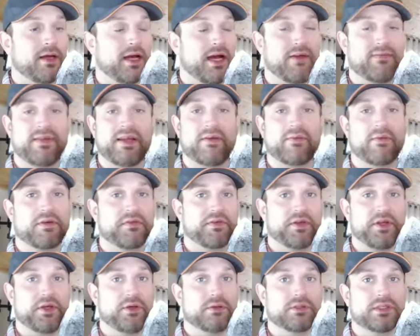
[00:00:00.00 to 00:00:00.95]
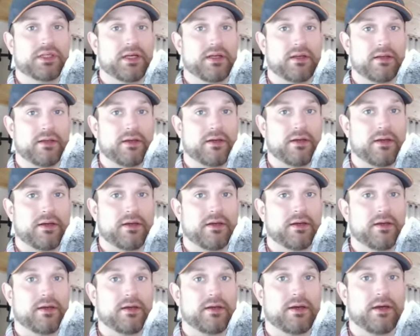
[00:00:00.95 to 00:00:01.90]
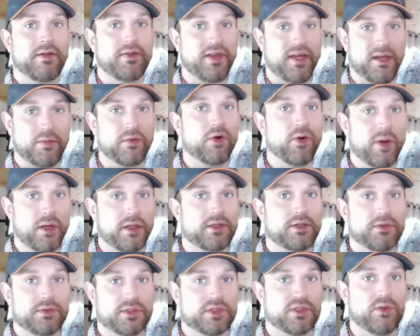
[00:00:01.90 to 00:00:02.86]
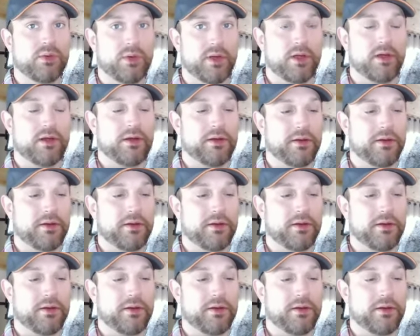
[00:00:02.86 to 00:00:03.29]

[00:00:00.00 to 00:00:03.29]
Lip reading: I've never even used it. I think I'm going to soon.